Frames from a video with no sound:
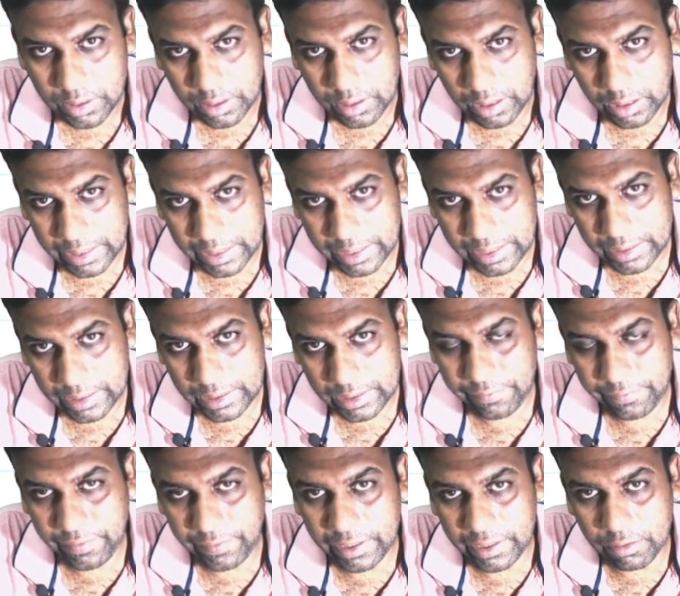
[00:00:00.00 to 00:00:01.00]
I can,
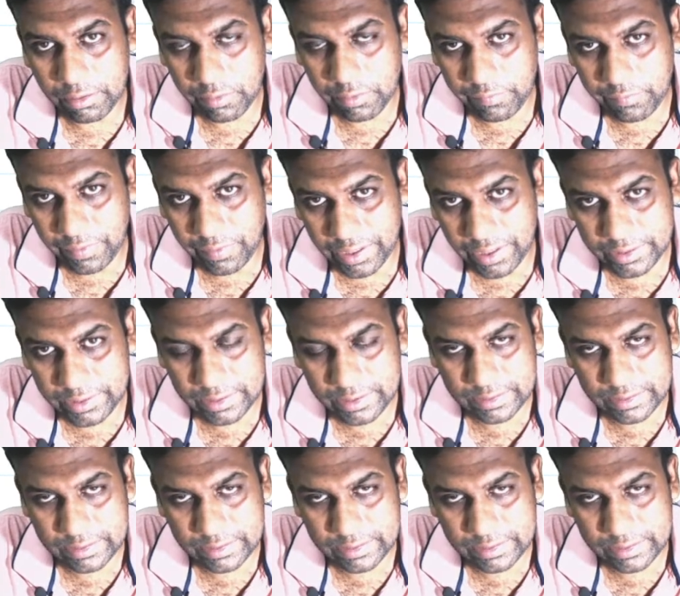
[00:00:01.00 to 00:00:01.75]
if I convert this